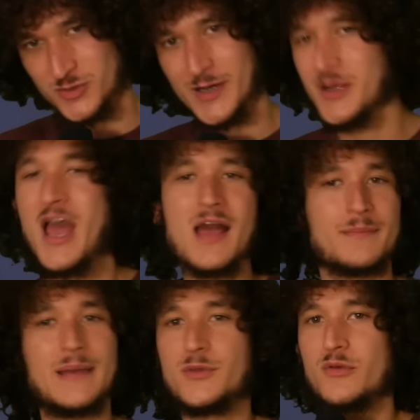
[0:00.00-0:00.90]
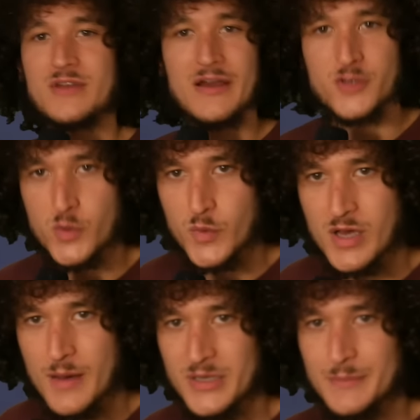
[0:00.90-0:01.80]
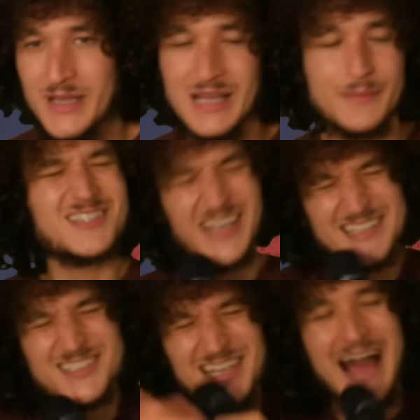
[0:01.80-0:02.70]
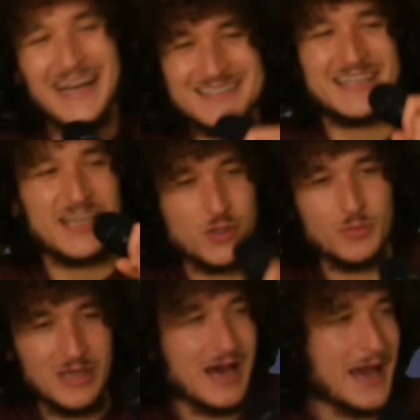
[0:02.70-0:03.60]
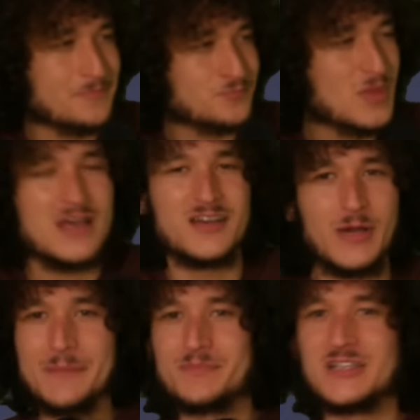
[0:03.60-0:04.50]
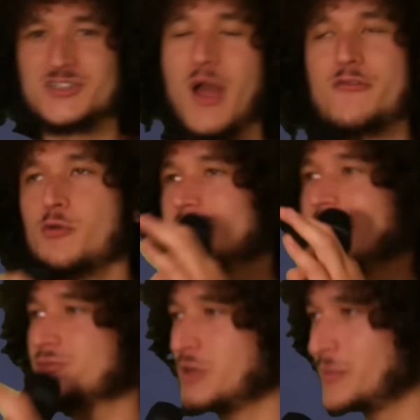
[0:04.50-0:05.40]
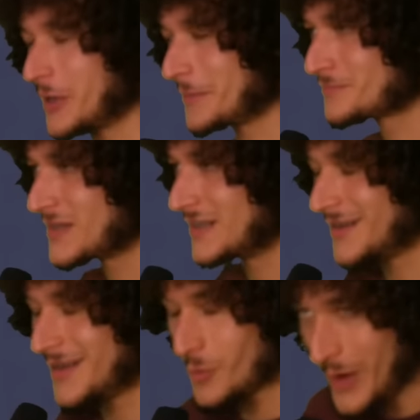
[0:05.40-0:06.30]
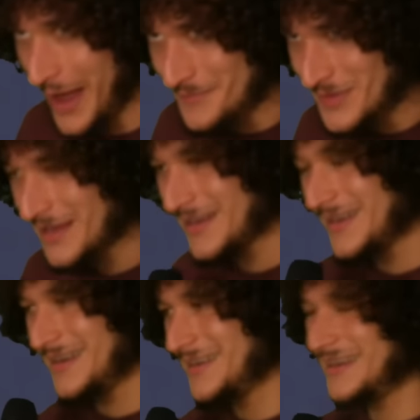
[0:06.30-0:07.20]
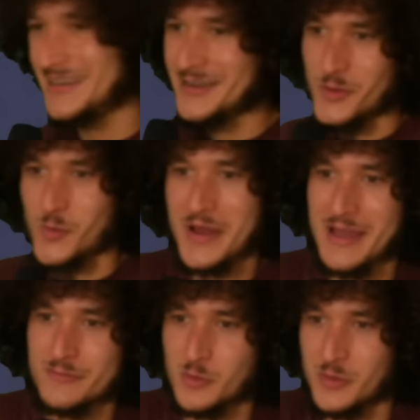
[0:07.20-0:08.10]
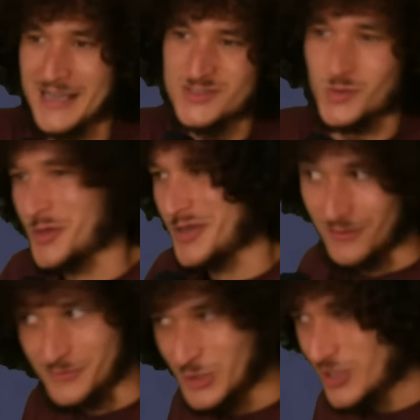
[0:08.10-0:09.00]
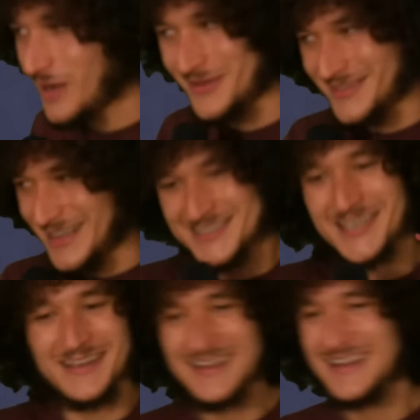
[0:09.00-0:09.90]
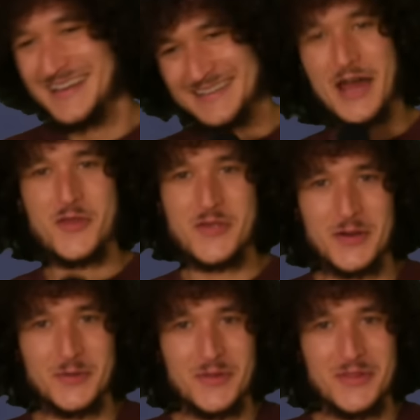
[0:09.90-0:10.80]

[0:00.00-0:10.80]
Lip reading: around. Maybe you even have to go to a company meeting, but it's kind of like a UBI, right? So everyone gets free money in a way. In another way, everyone has to work a government job, but that's neither here nor